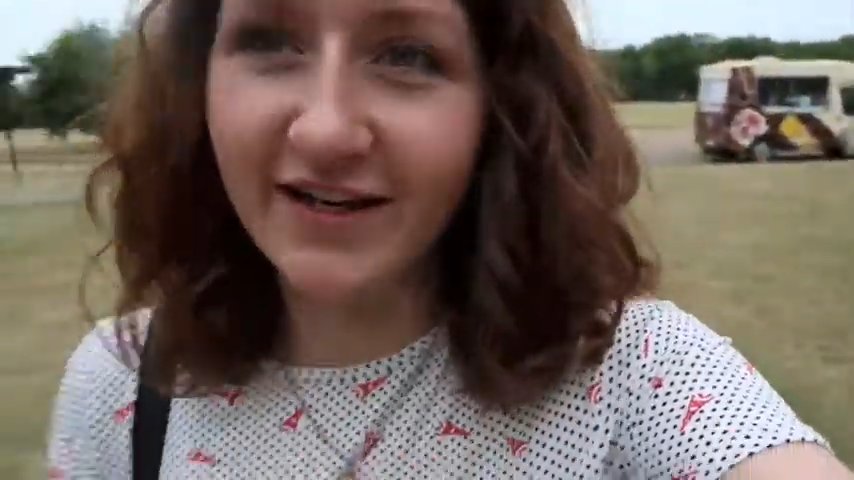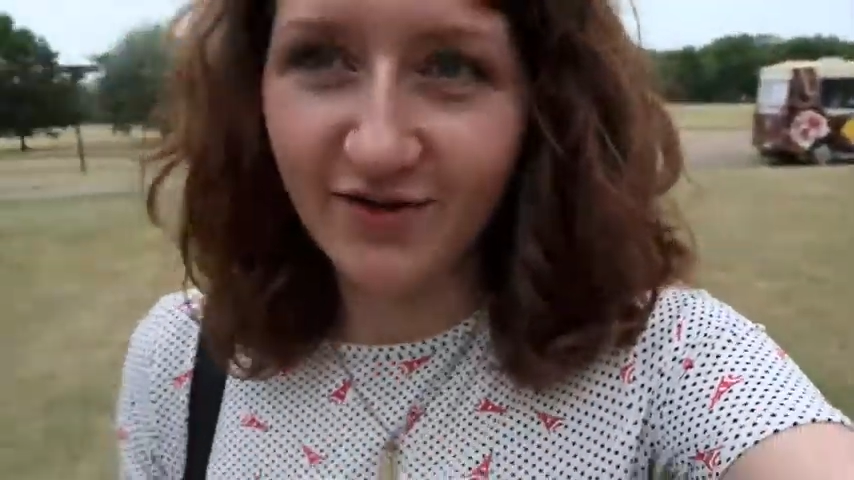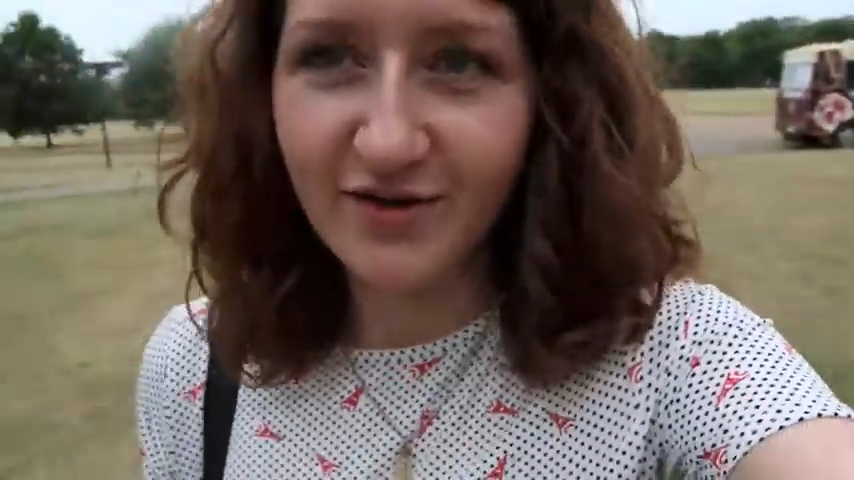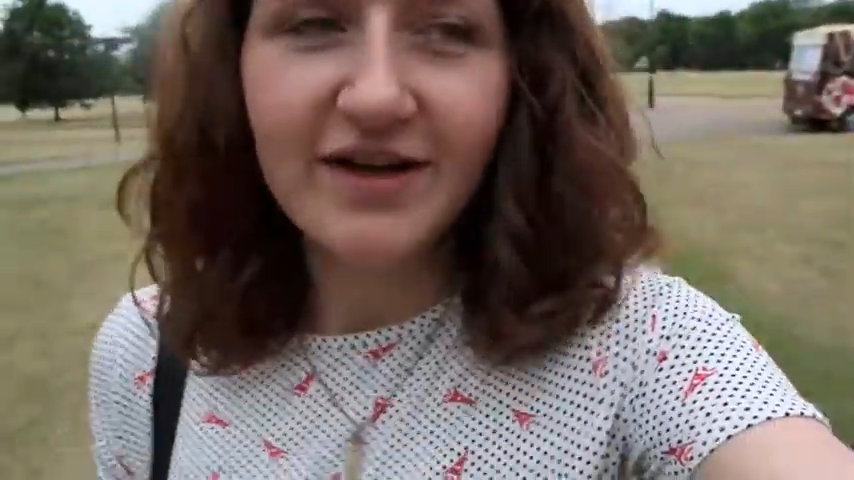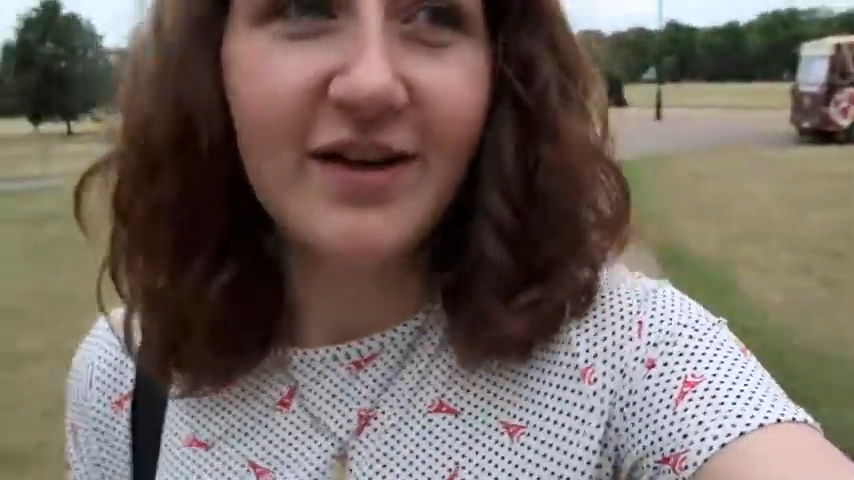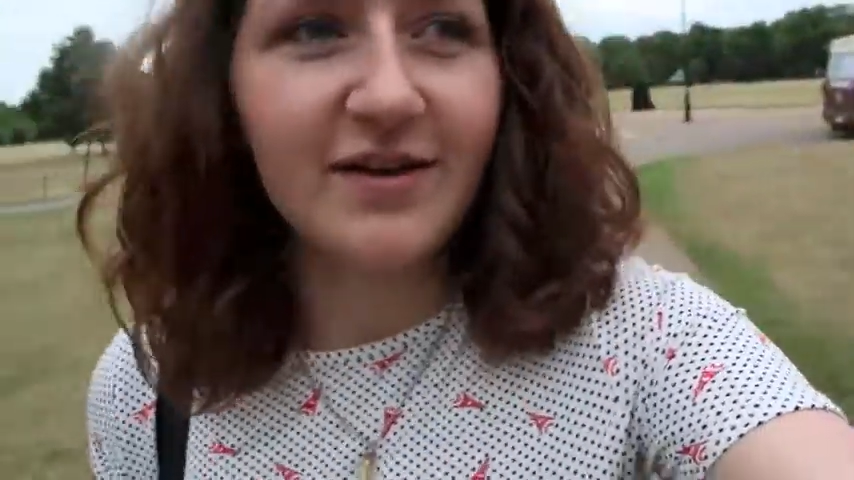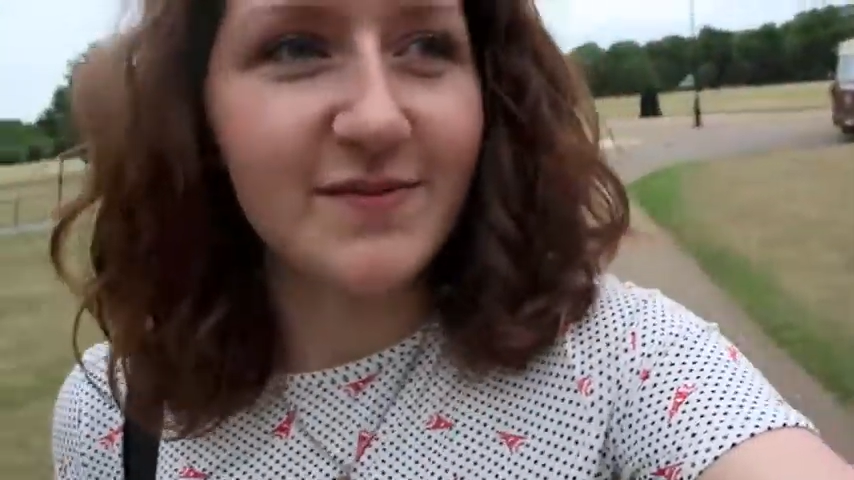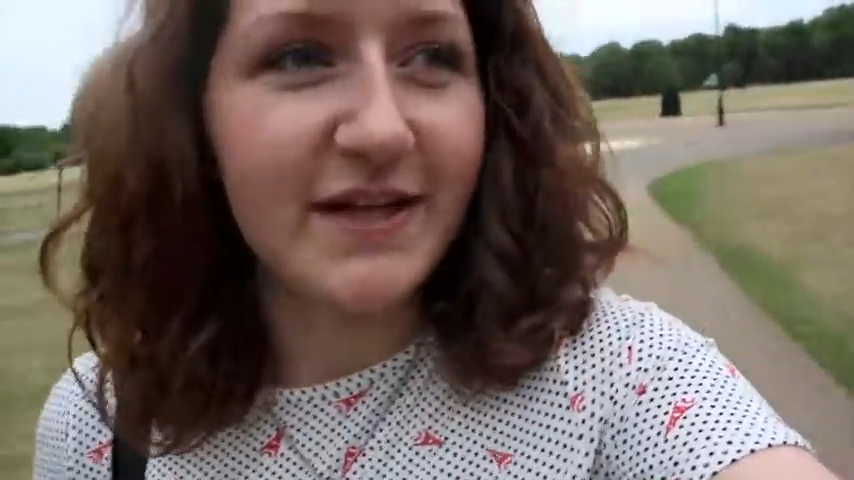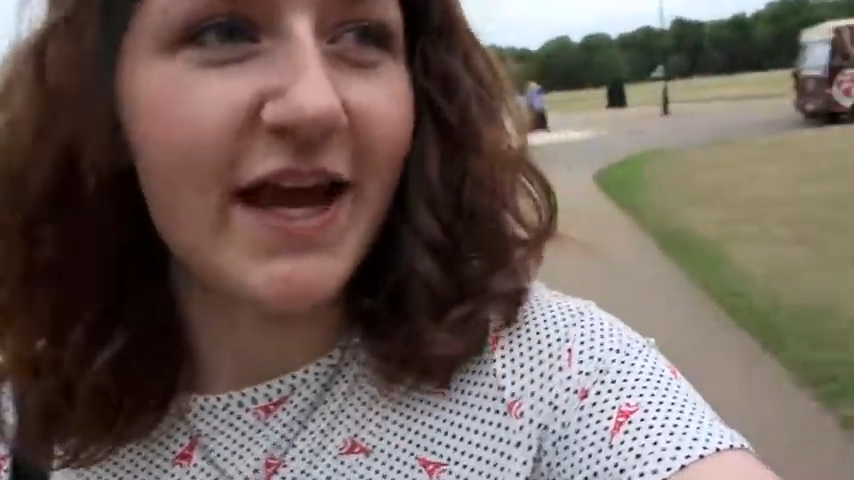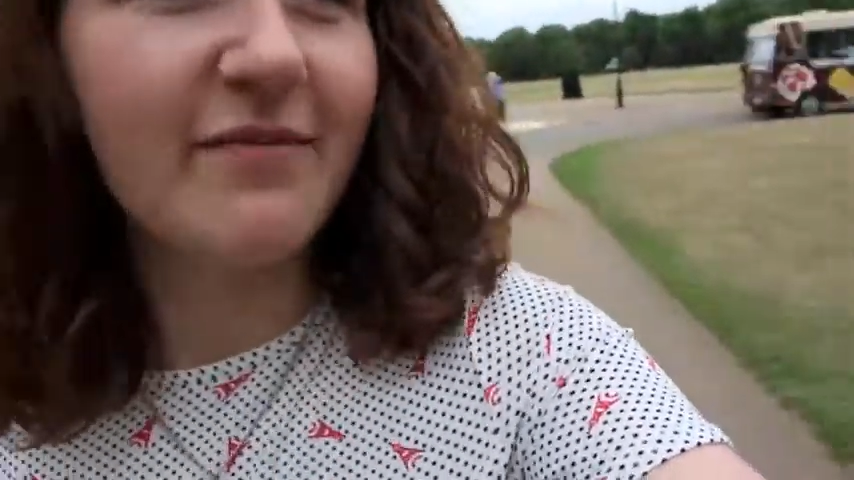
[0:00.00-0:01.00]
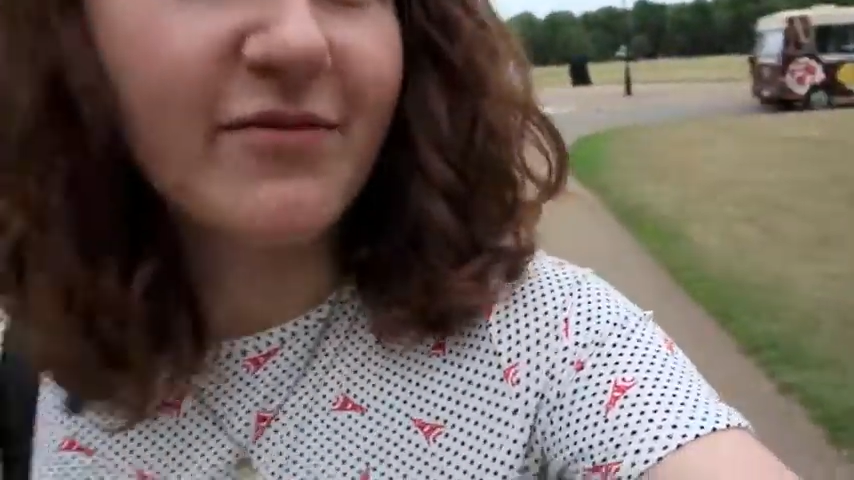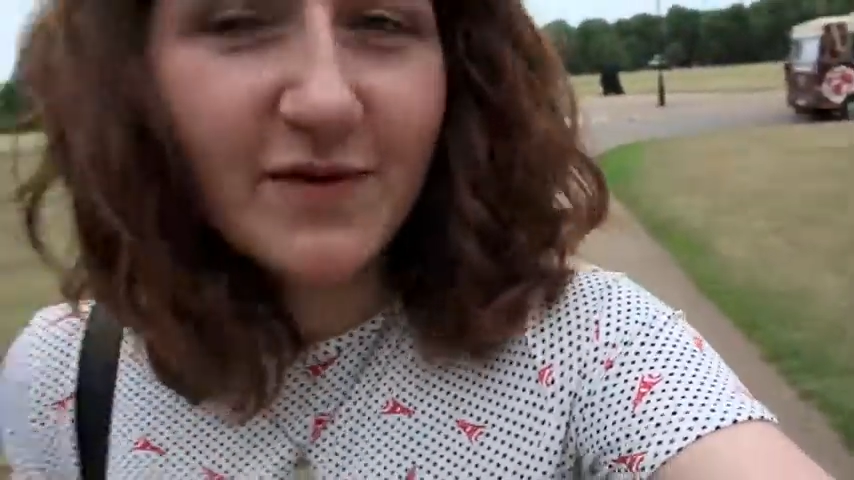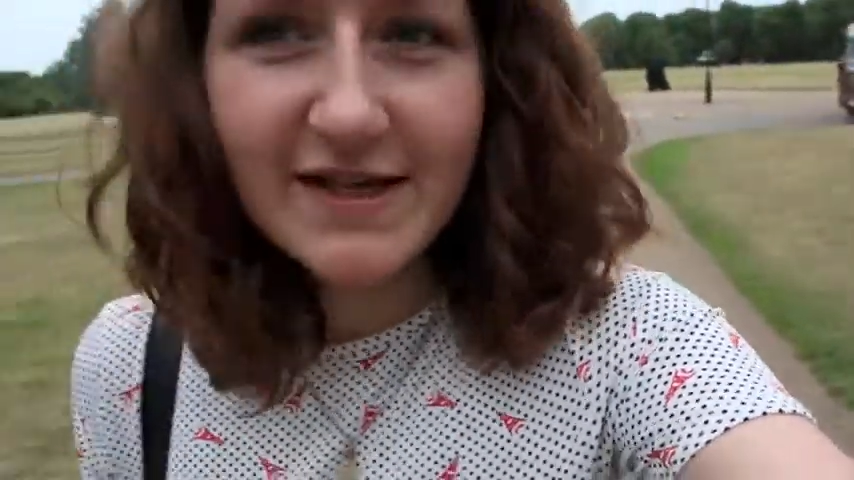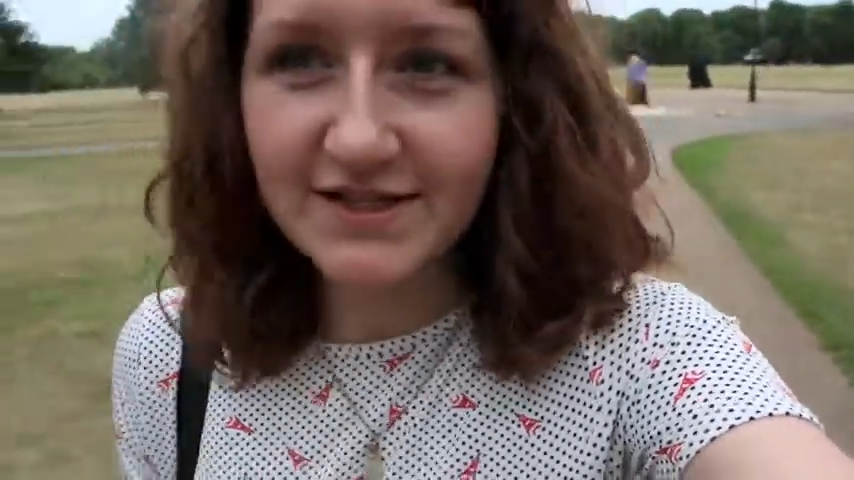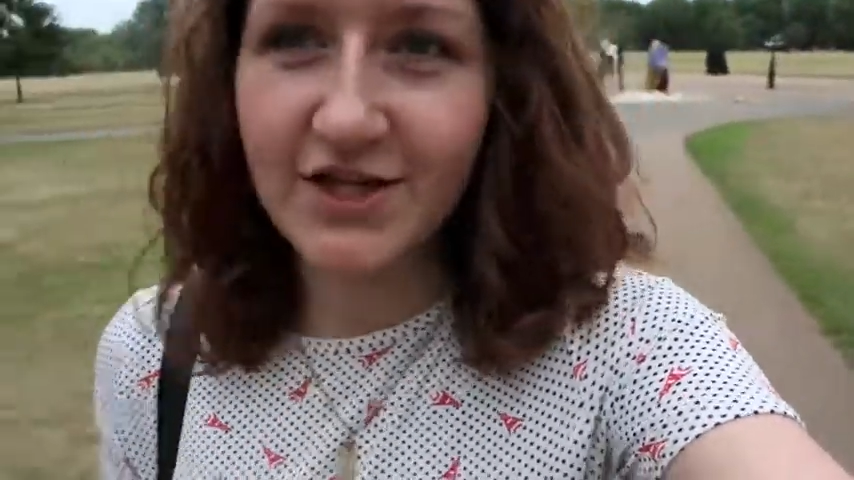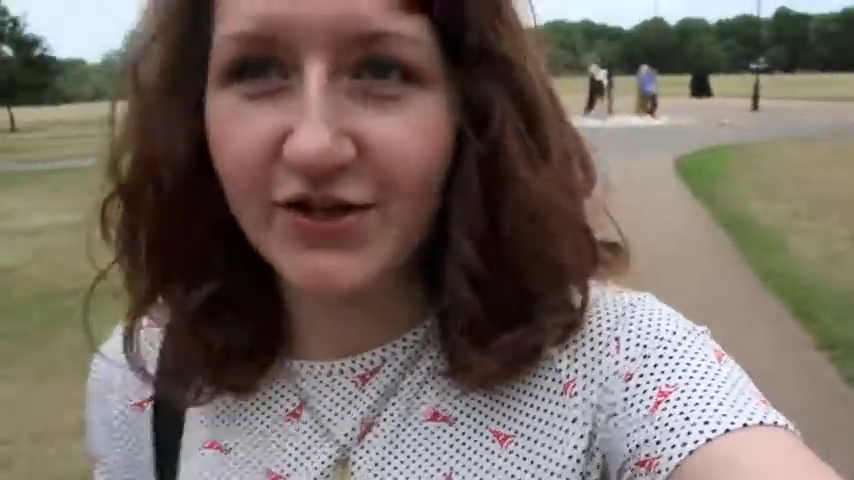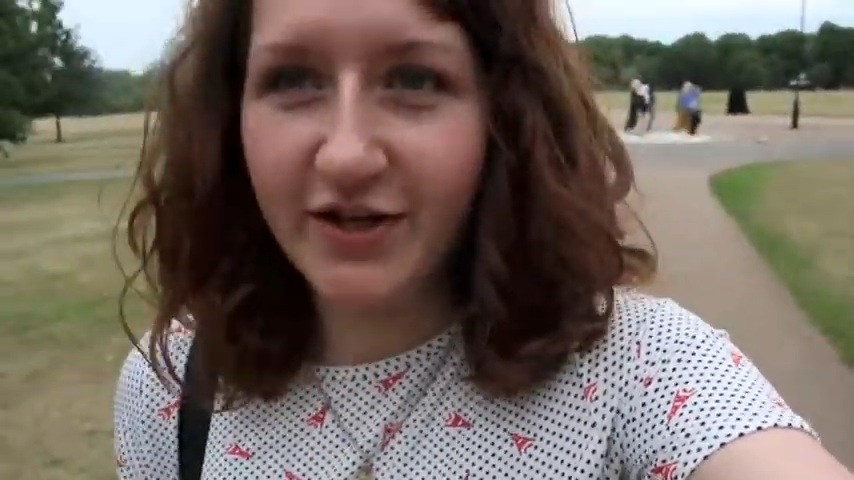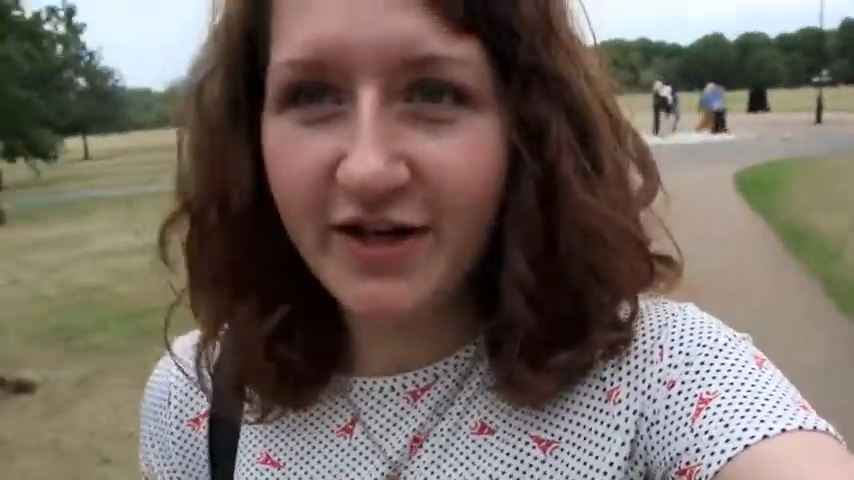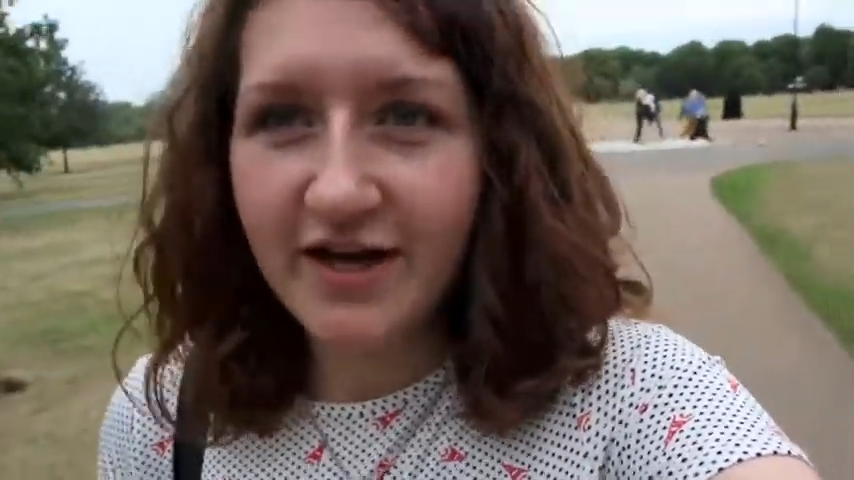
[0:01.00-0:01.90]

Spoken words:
now. My camera weighs a ton.